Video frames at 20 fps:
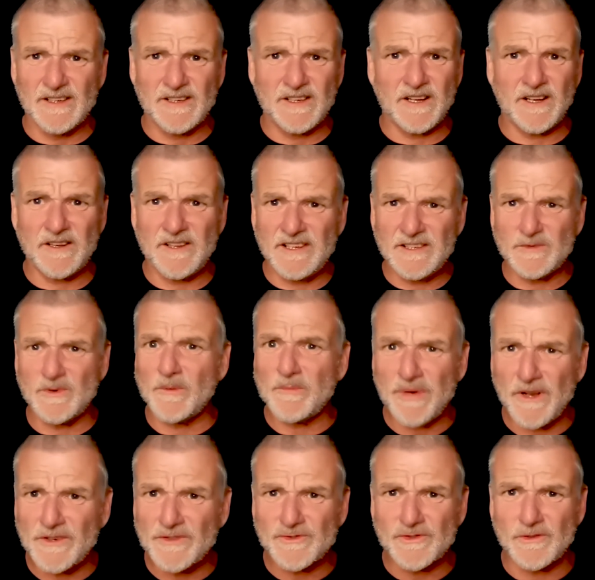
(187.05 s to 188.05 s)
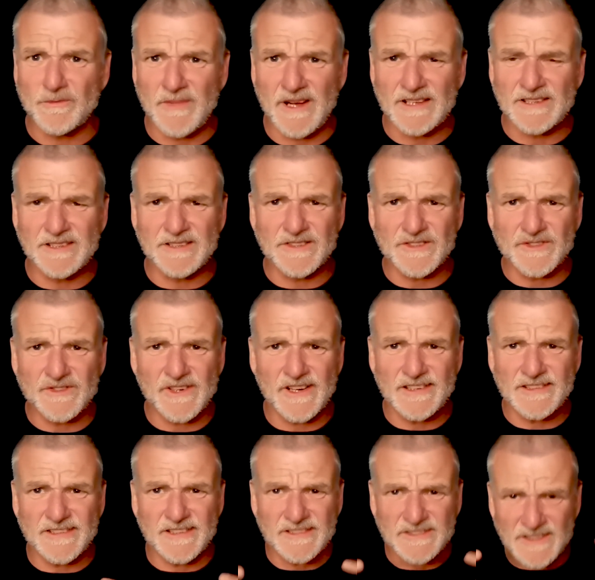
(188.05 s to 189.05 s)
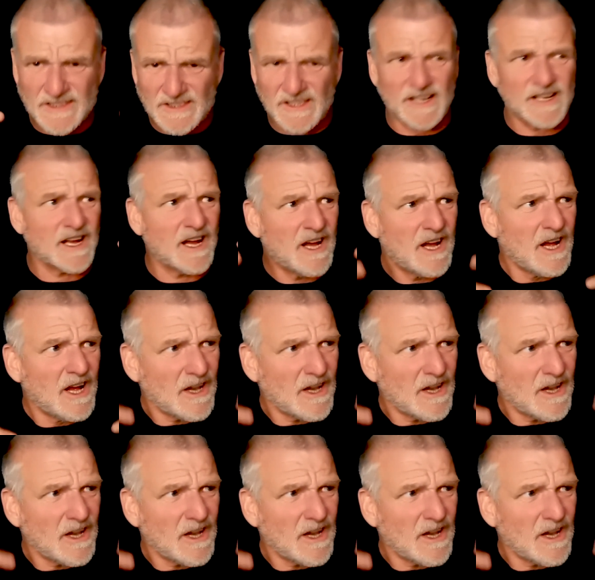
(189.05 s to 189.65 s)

And this is what post-traumatic stress is, just like